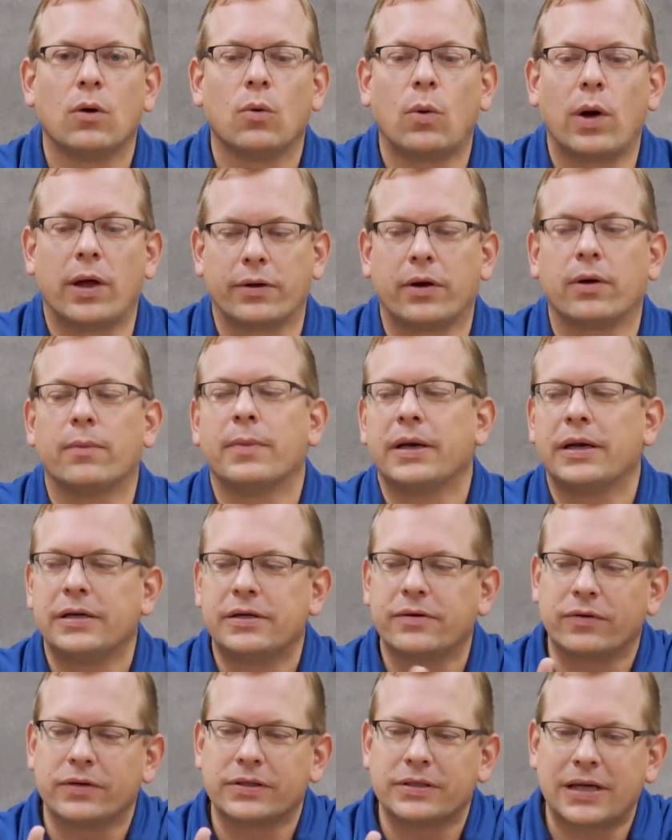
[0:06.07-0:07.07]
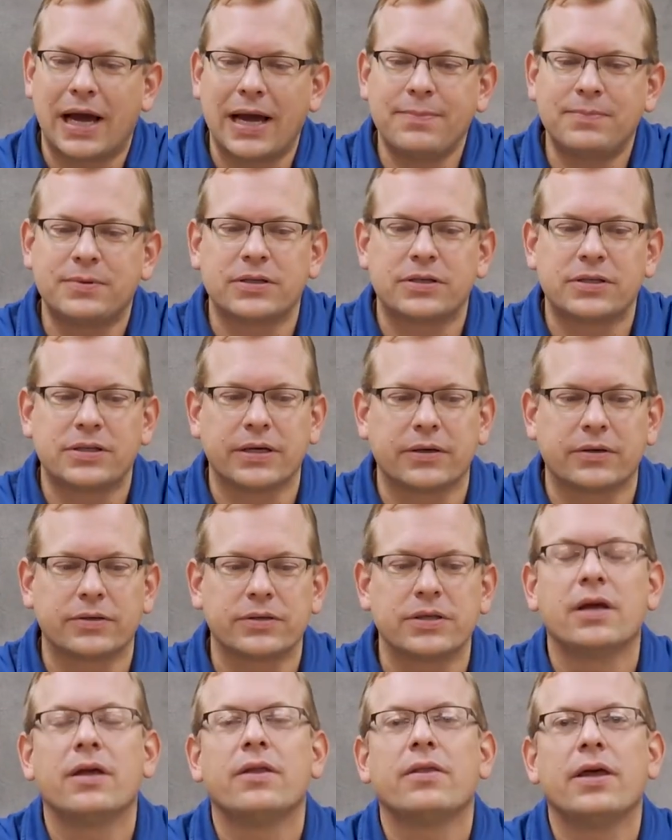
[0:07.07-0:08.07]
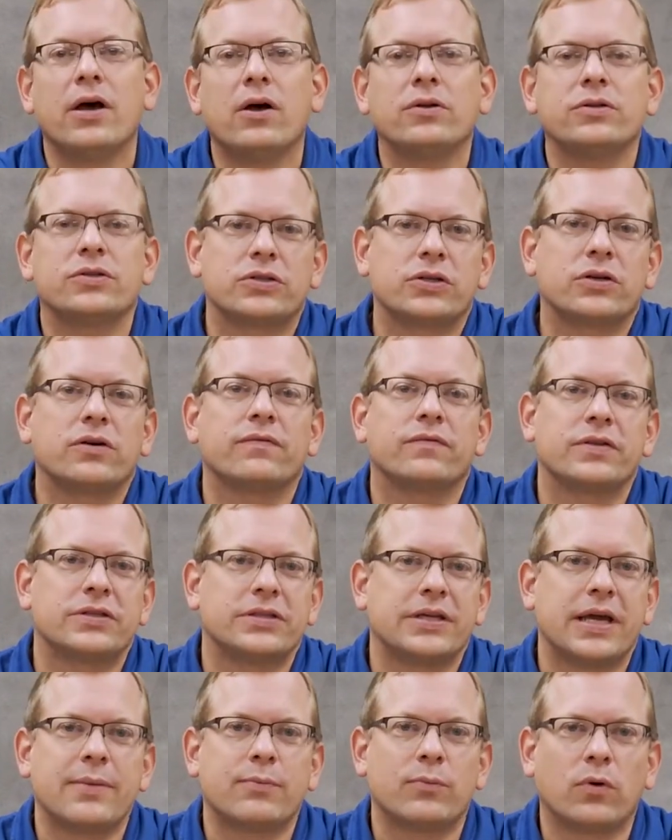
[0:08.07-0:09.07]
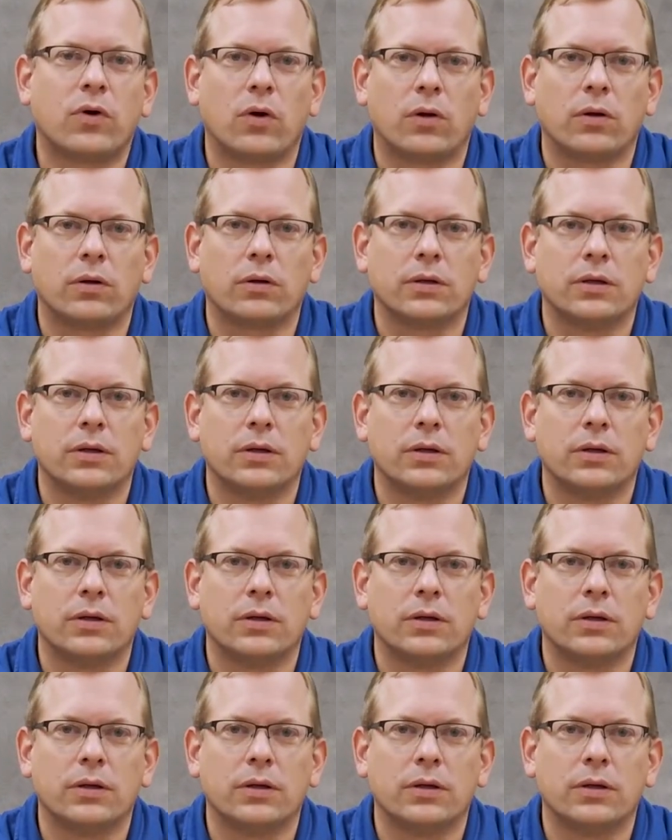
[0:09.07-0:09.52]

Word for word: While there are many different types of seals, they all serve the same role,